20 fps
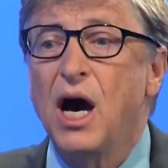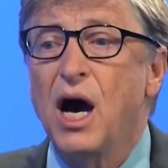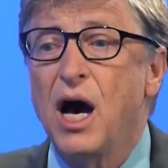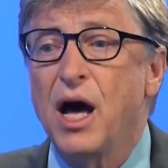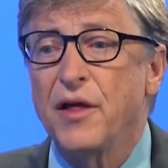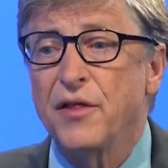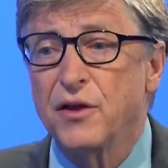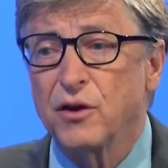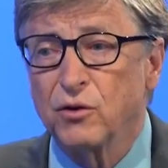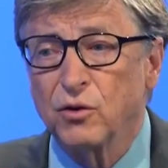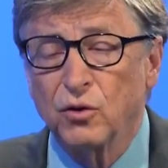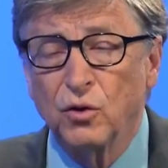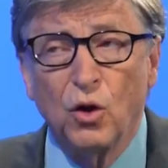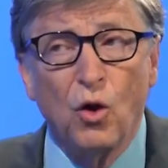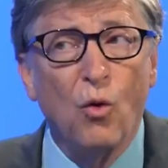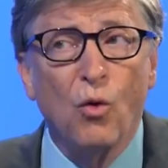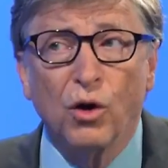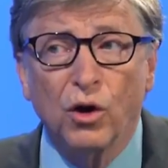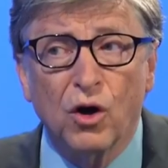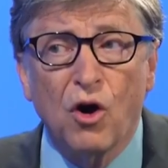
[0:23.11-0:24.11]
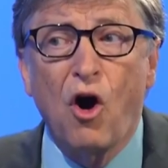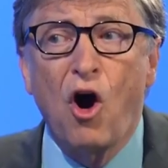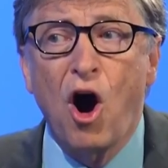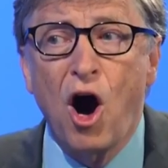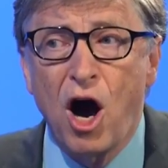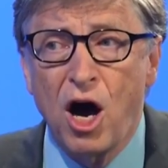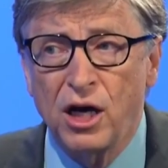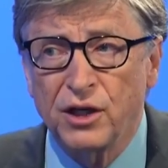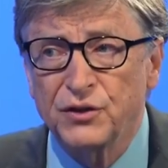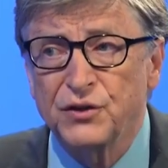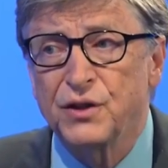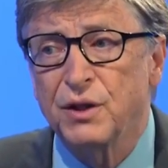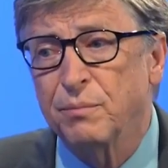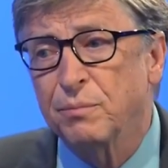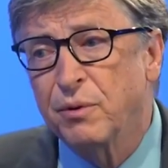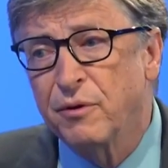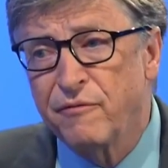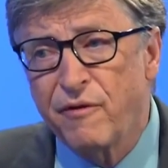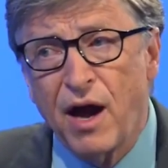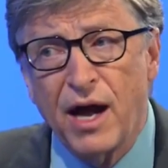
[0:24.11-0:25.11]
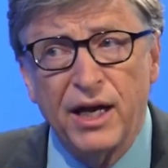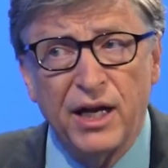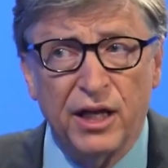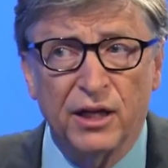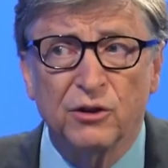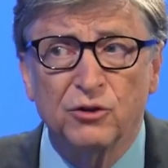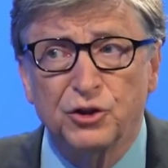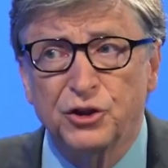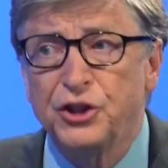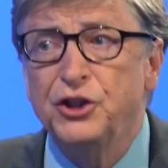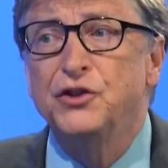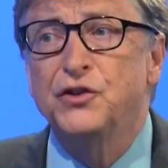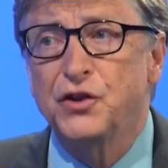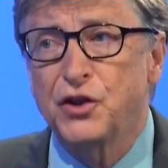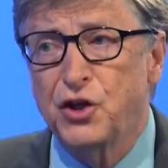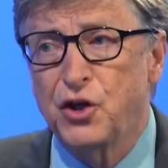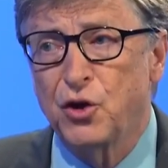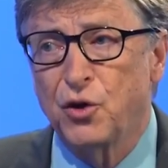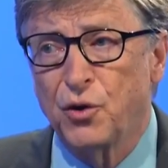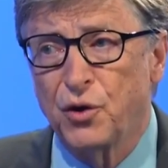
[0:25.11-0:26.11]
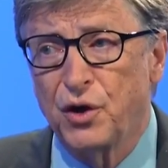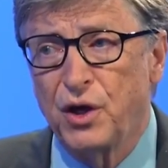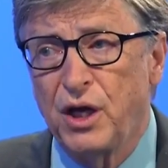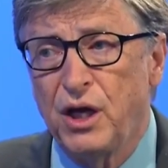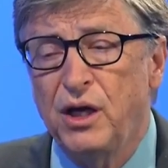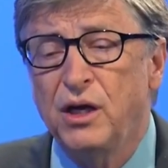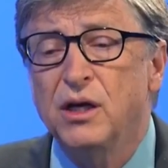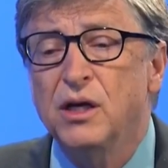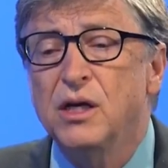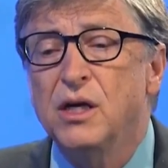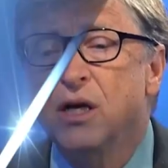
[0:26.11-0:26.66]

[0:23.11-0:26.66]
uh, that are lower cost, that provide energy security,